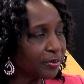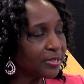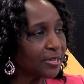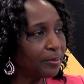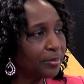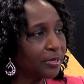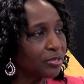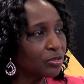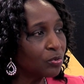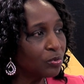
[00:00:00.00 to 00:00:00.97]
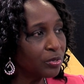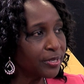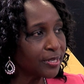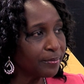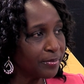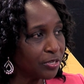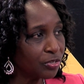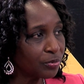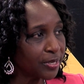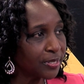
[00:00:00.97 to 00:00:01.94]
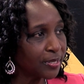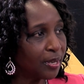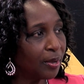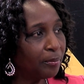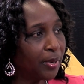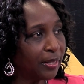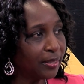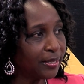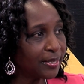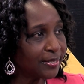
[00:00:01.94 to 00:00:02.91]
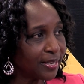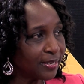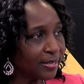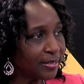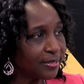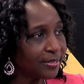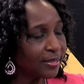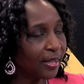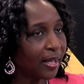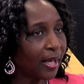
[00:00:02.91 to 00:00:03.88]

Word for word: For example, the schools submit to us monthly attendance